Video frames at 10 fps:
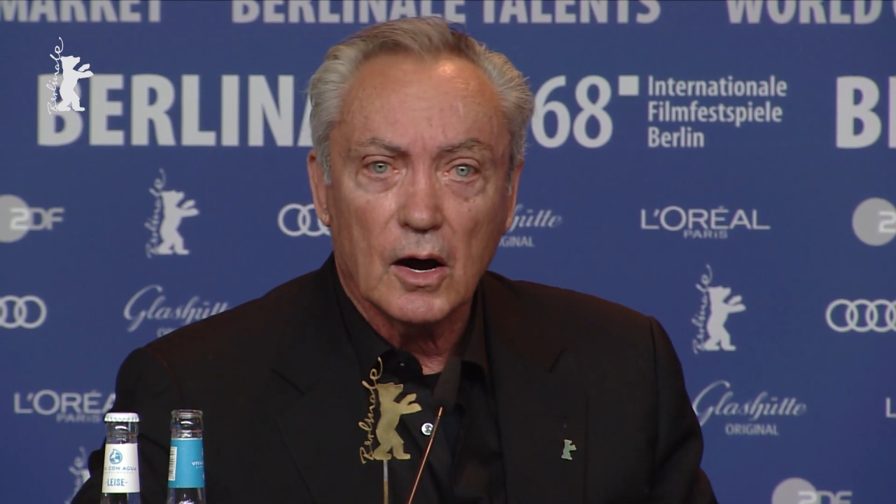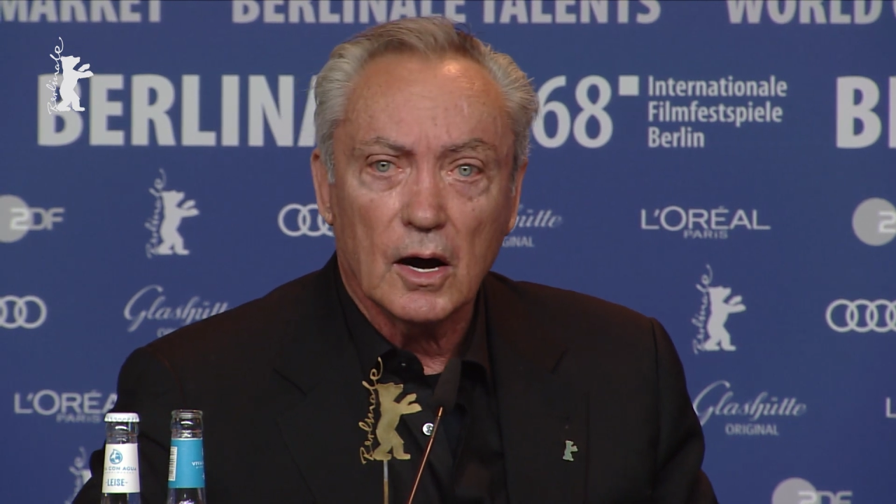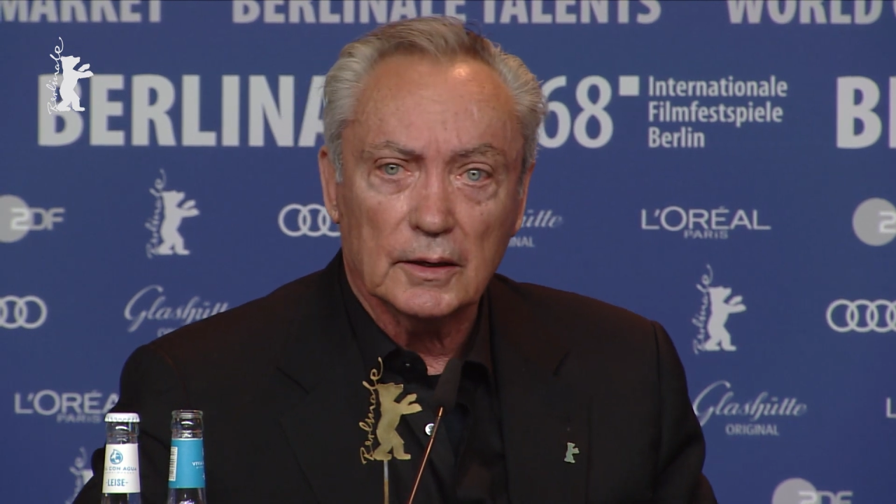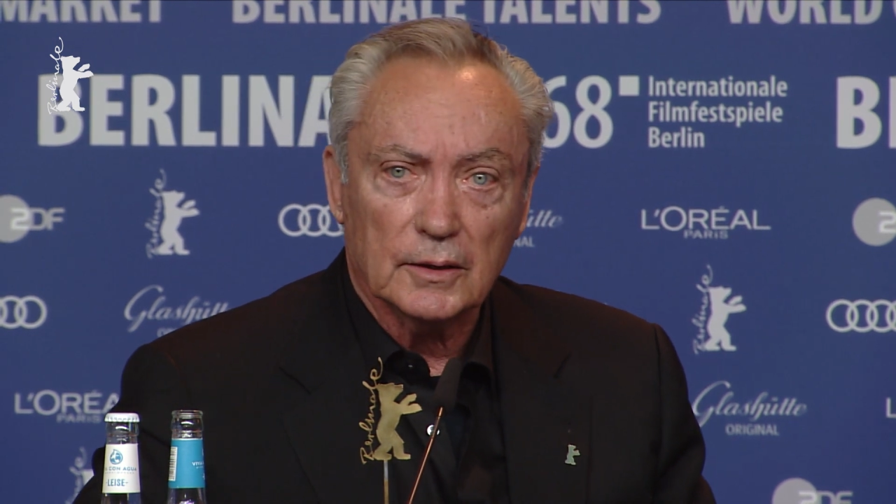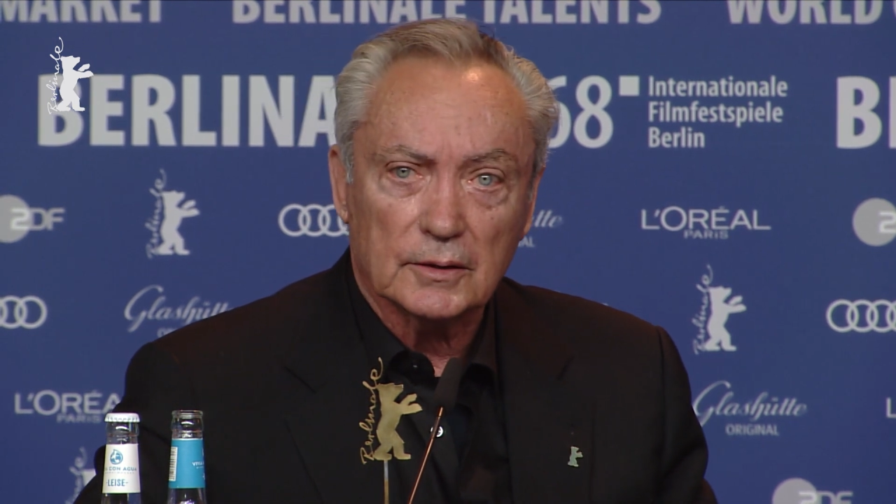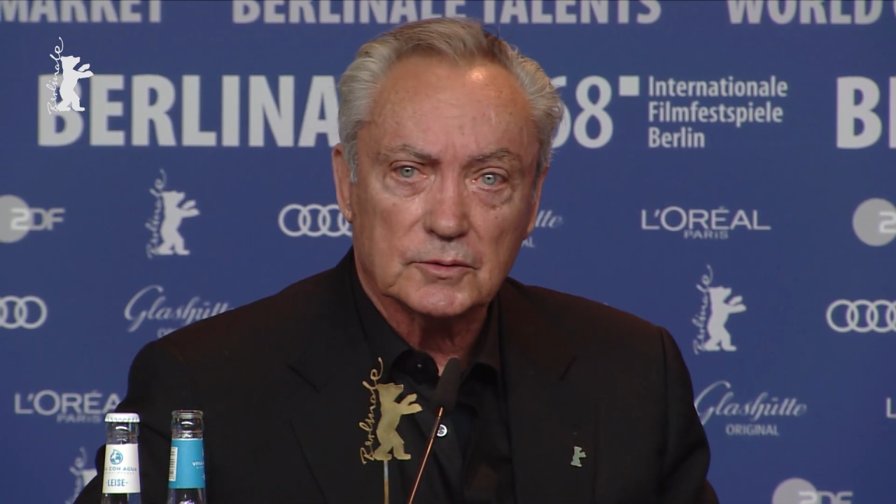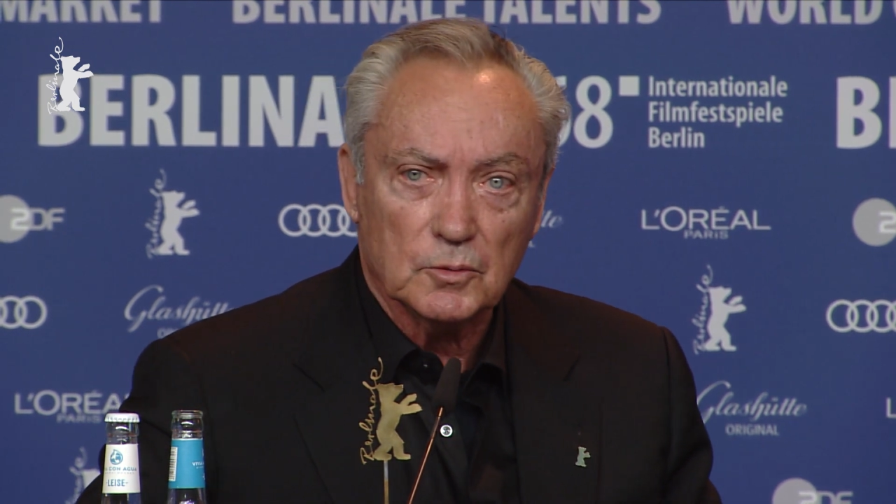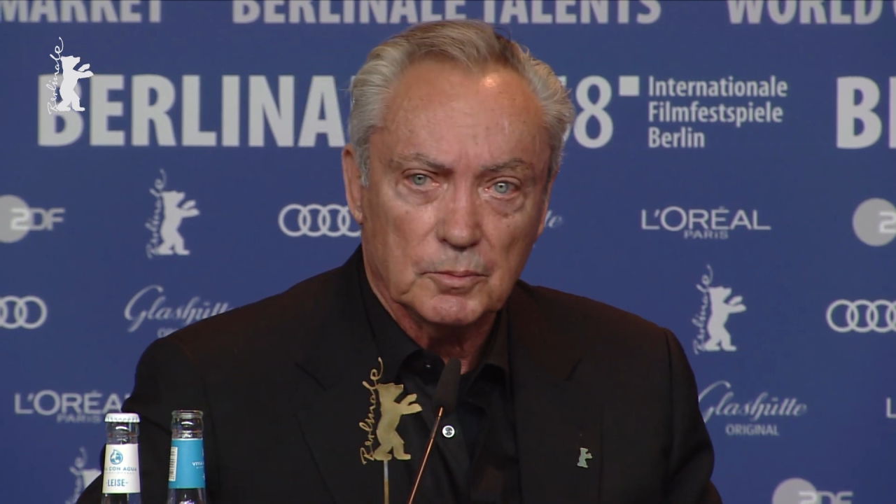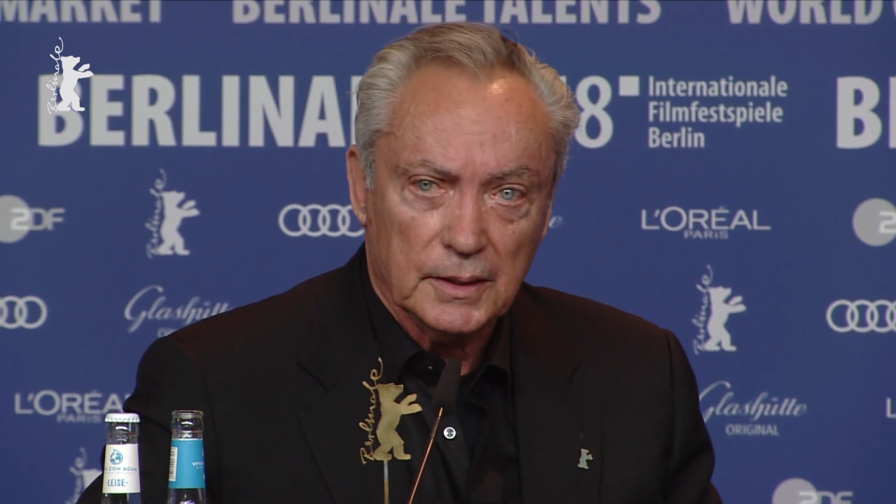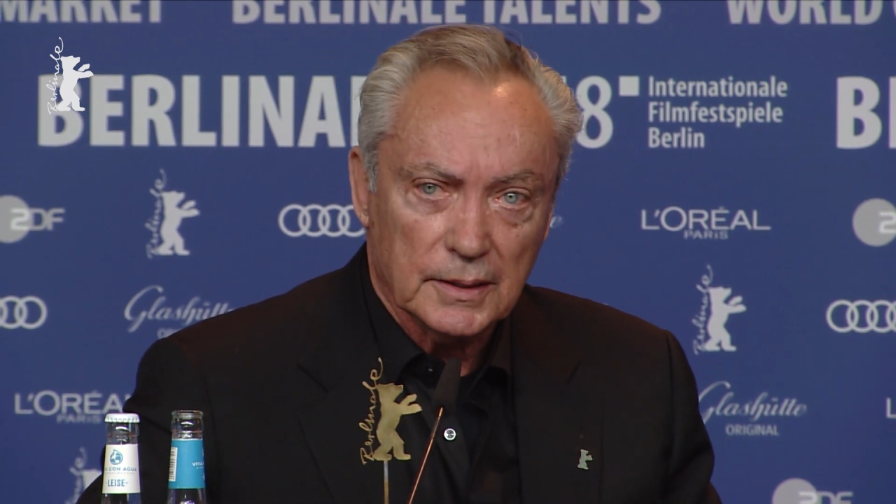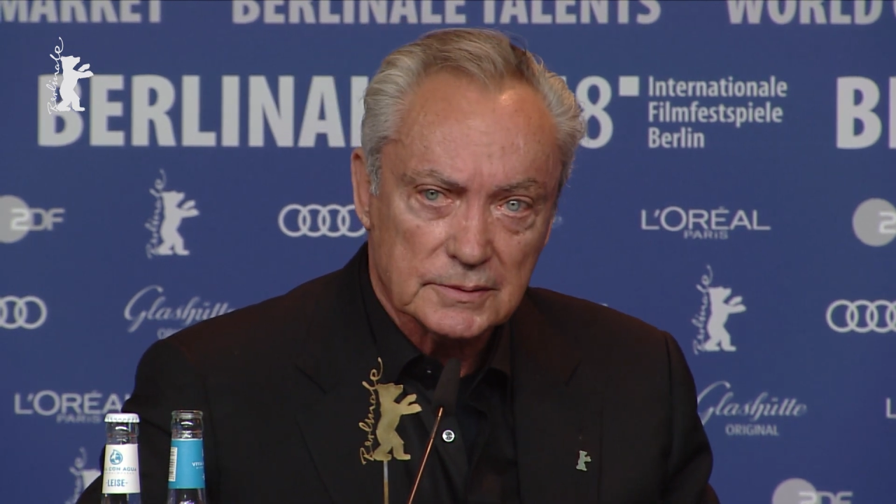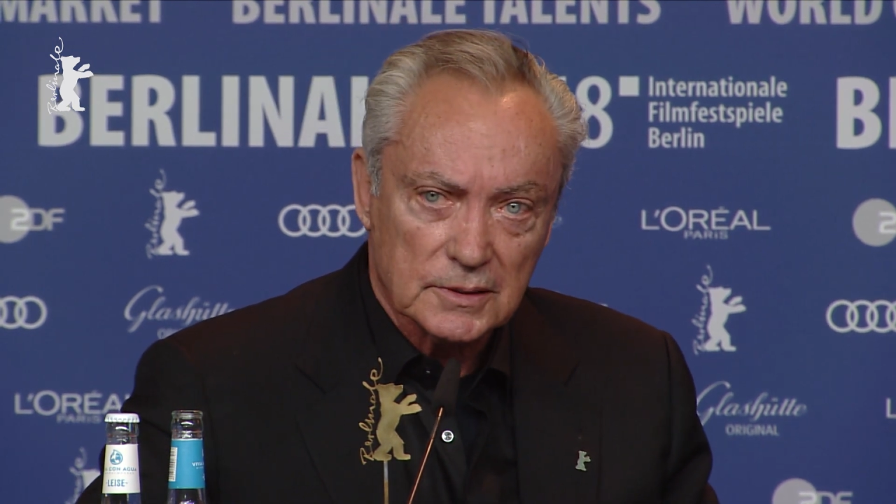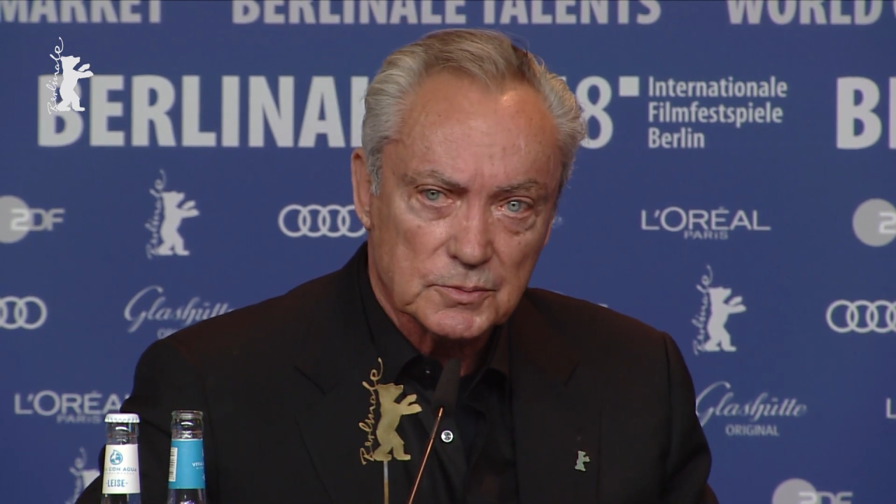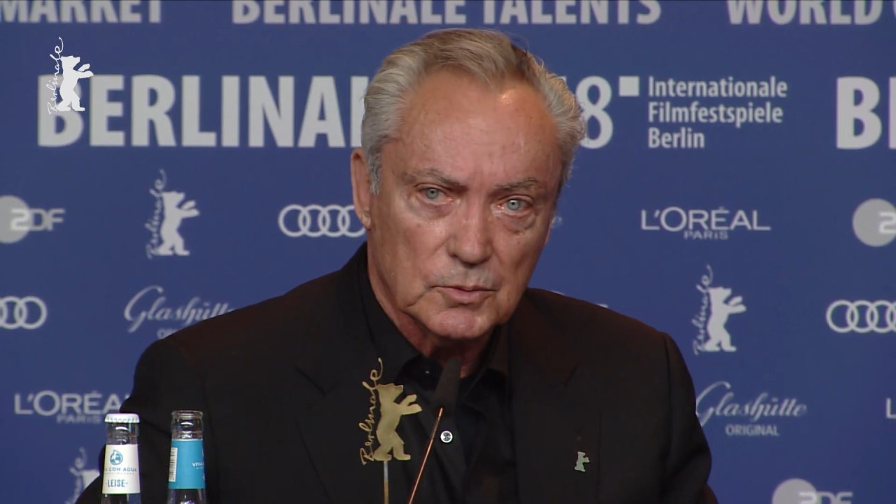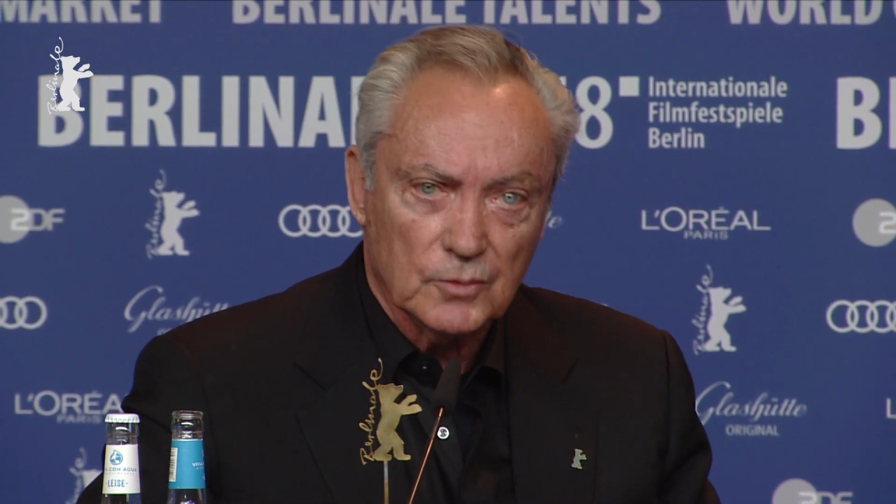honored to be in
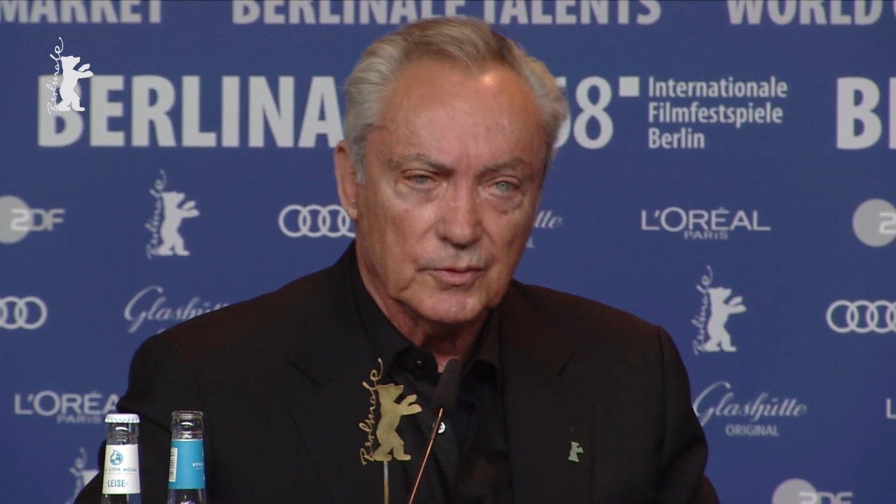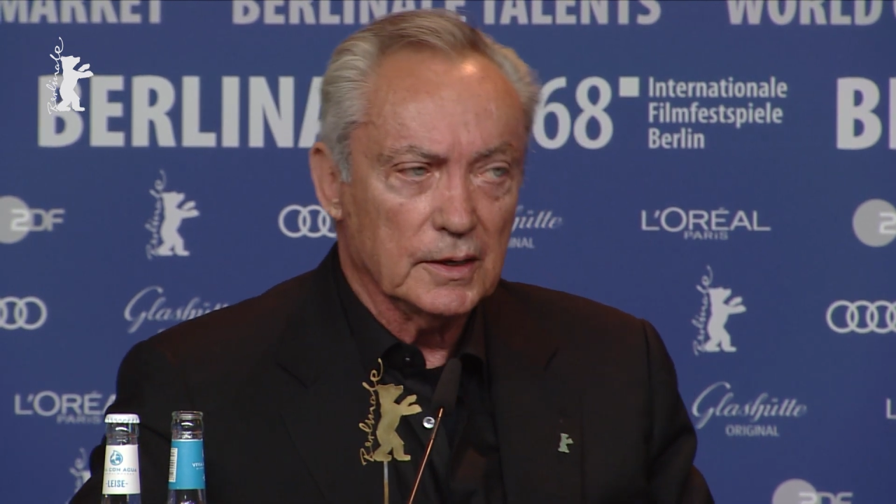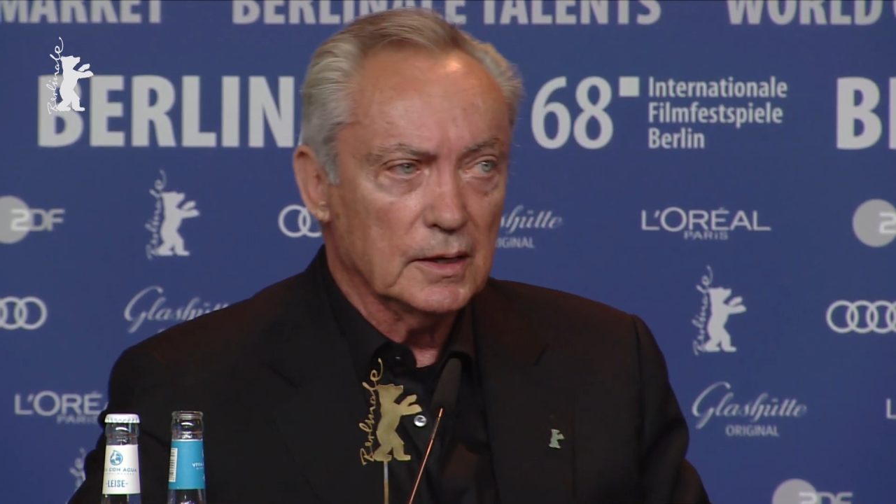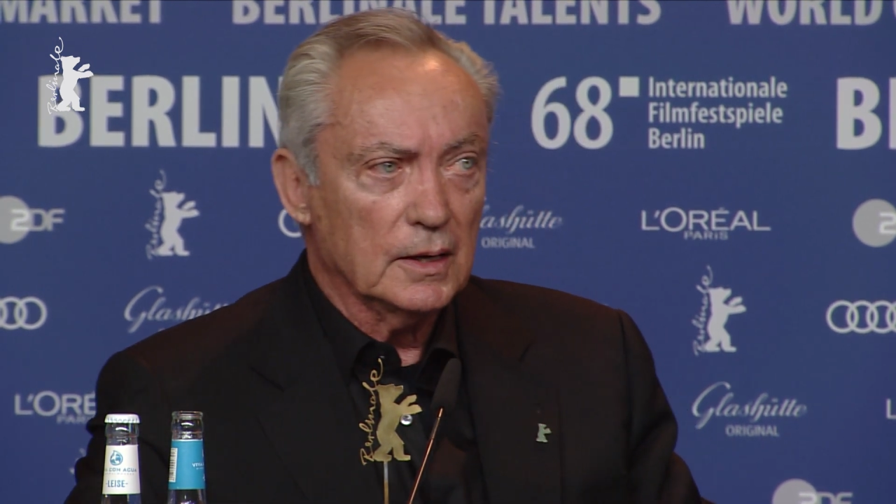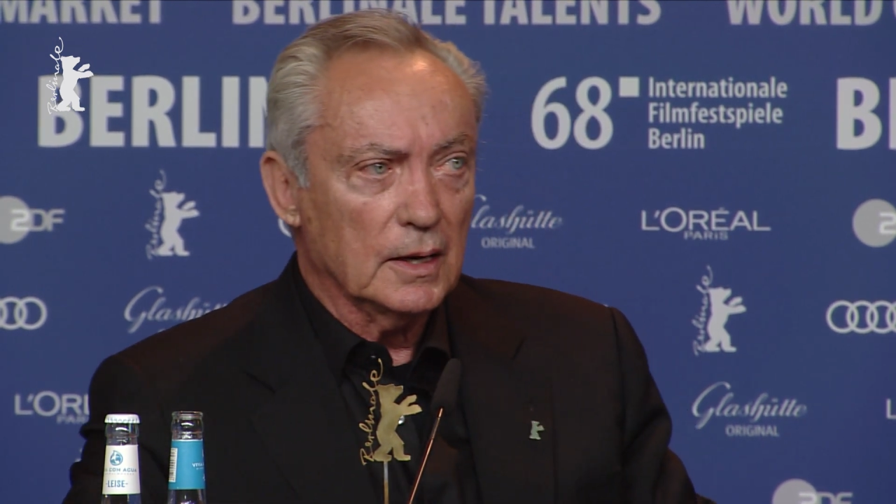this movie.